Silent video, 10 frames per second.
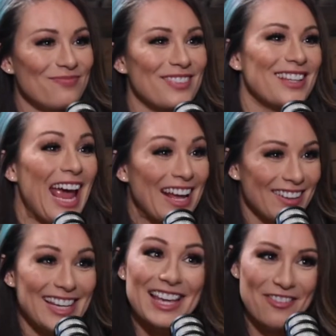Kaylee
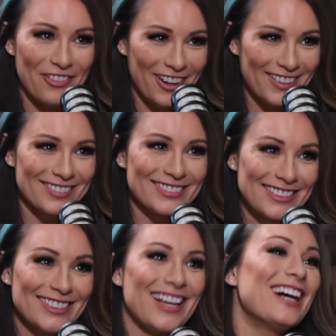Keeper,
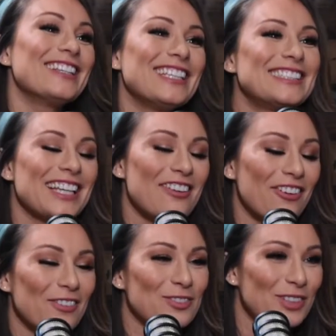Elisa Keeper
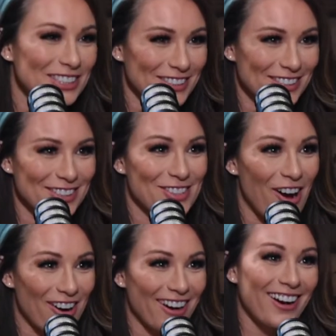from Twister's
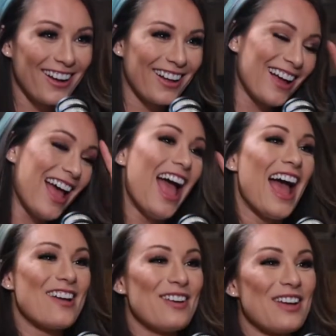daughter. I
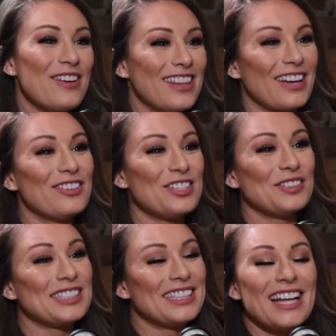mean, even like when she was
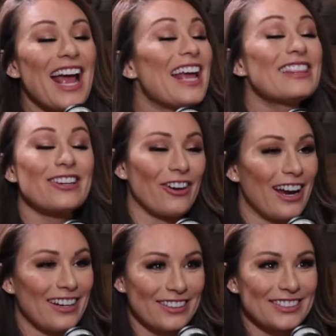in 8th grade
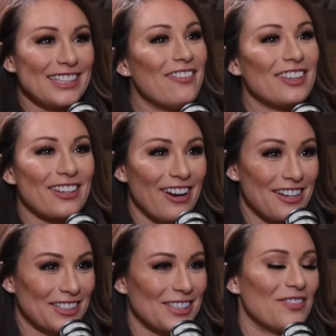or 7th grade or
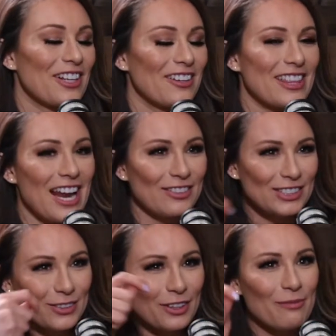something like that, I was
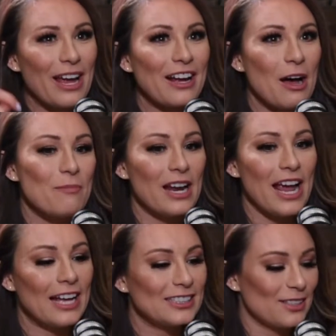doing her makeup, and I
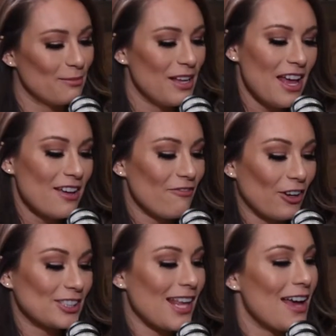had some false
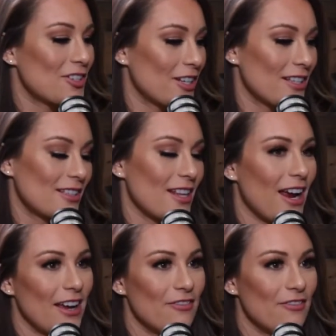lashes that I had